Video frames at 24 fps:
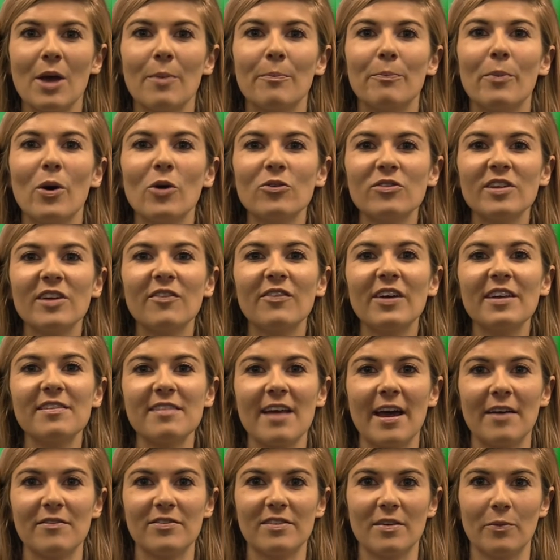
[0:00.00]
Most of us
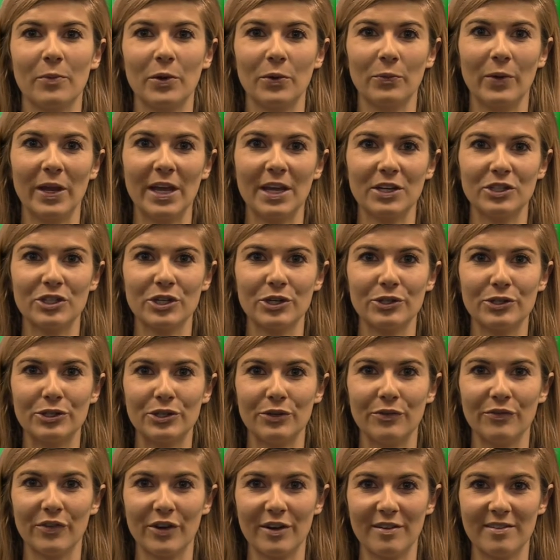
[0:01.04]
have someone we can turn
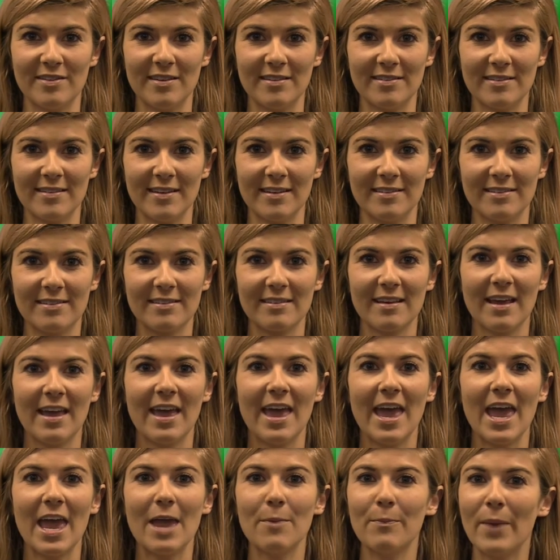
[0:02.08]
to for assistance.
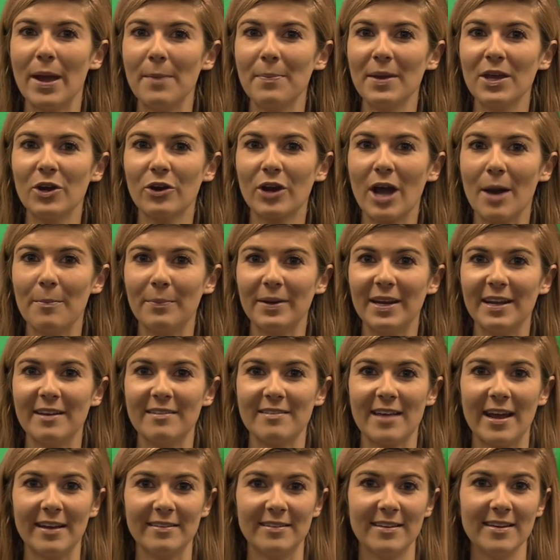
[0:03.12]
It might be your
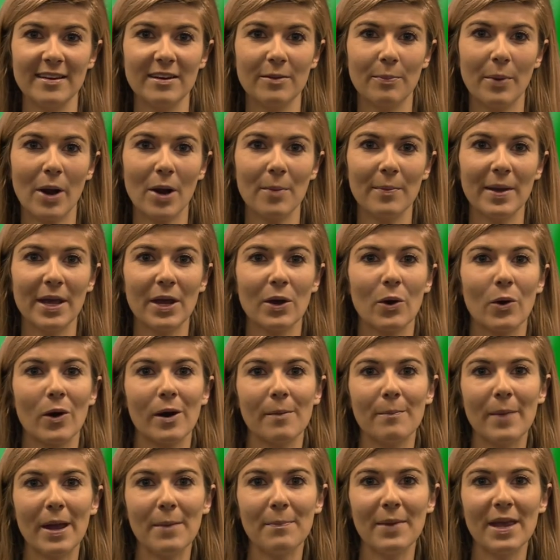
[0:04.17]
company's IT department, or
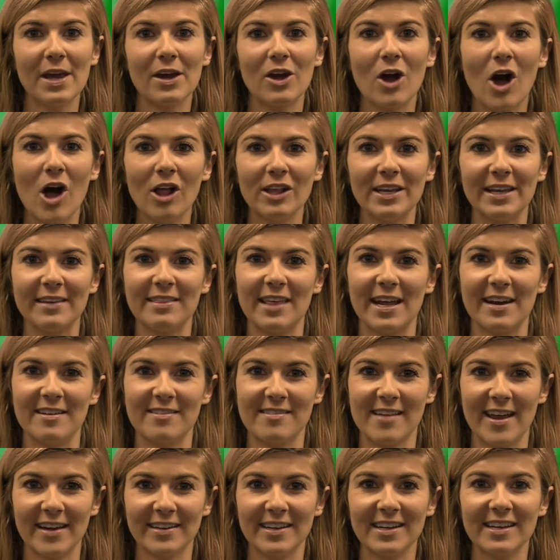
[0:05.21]
it might be a colleague that is
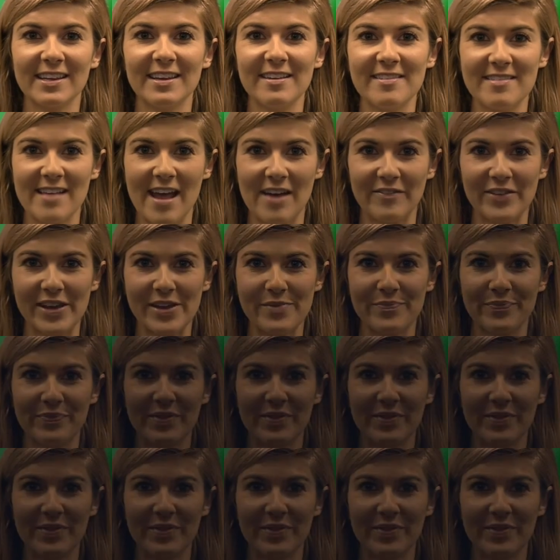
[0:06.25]
technically savvy.